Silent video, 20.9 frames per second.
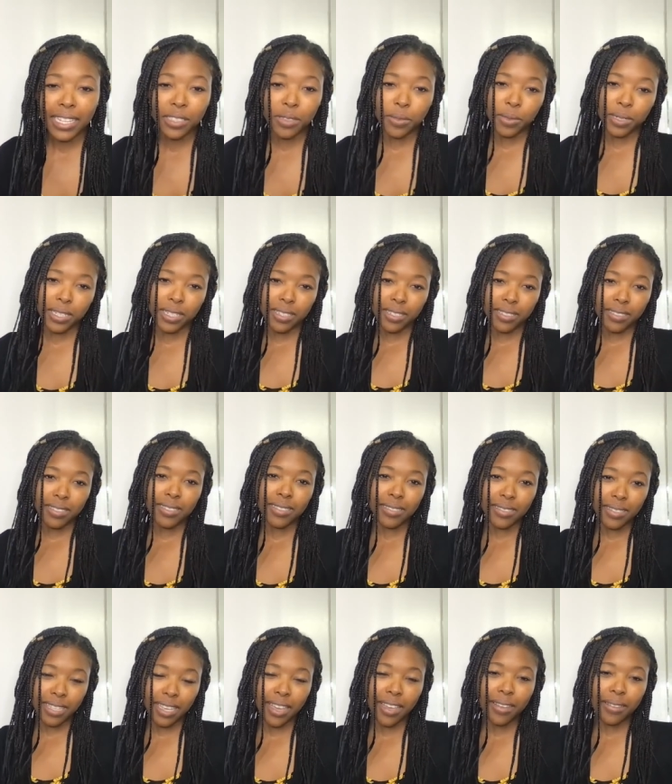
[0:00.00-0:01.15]
That's None of that stuff is. was
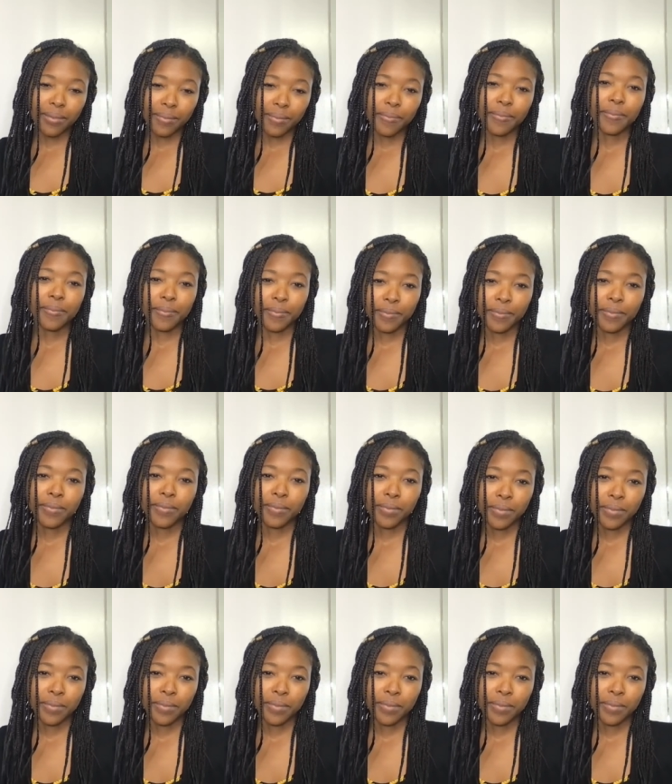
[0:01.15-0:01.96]
queer yeah. focused. Like